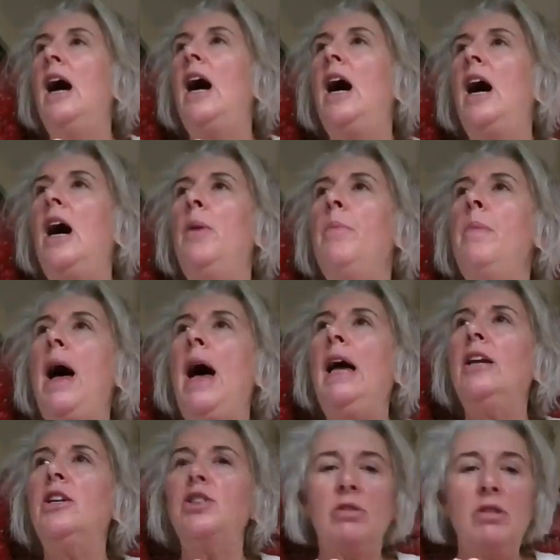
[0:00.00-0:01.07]

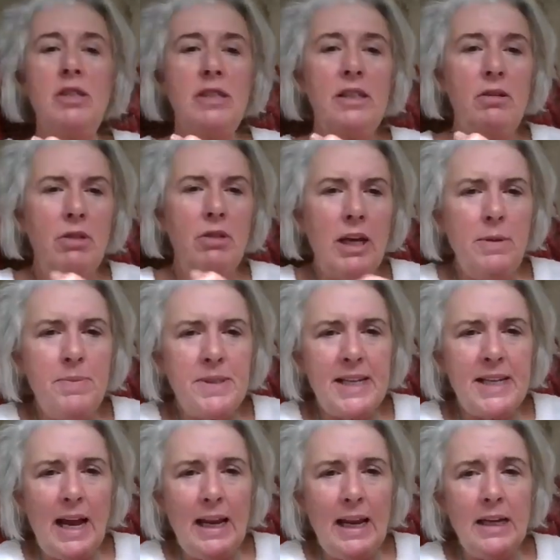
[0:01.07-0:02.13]
And it also keeps
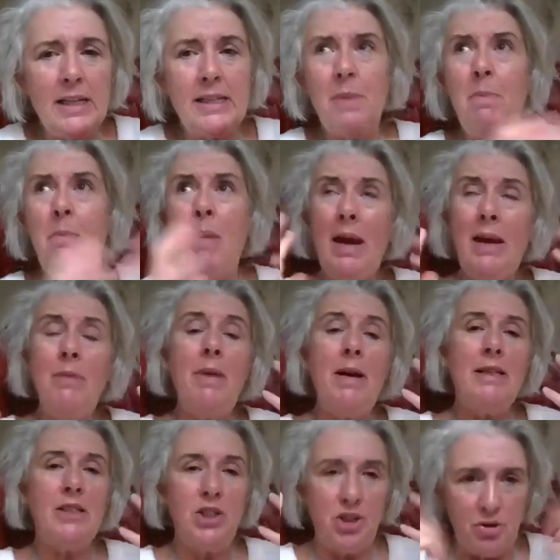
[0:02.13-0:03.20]
telling us the main
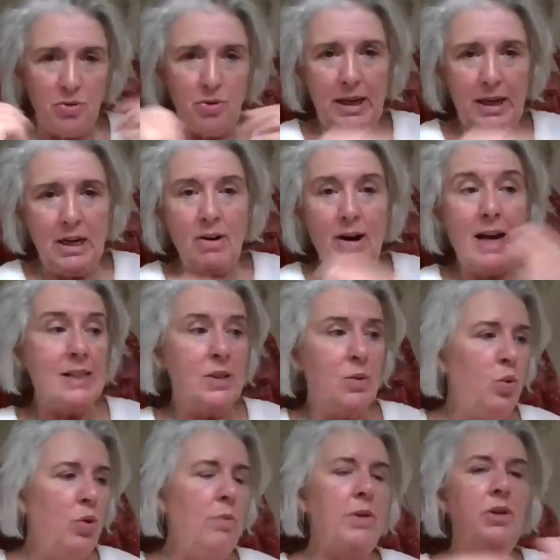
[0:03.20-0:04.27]
message you hear as a
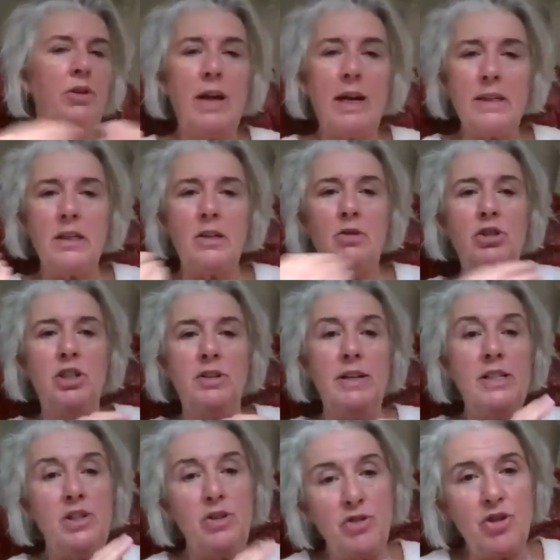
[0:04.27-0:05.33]
woman who gets older
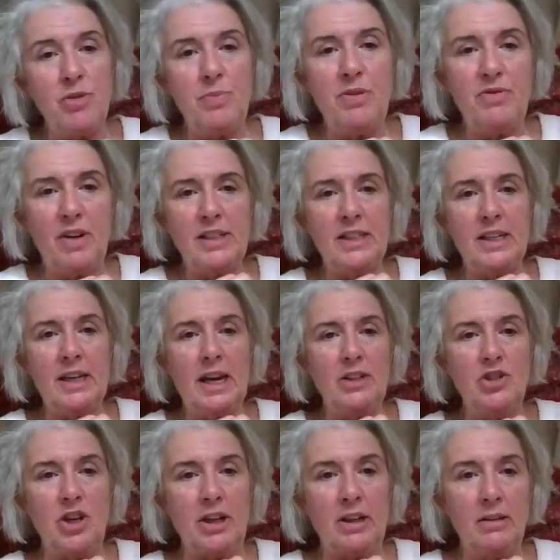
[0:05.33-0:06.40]
is you should be fighting
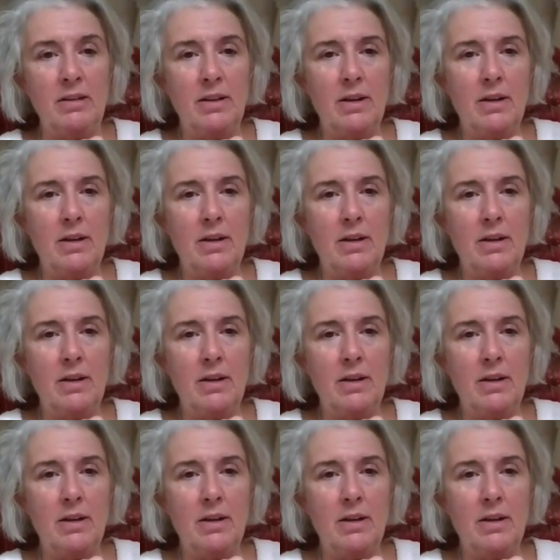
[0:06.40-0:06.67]
aging.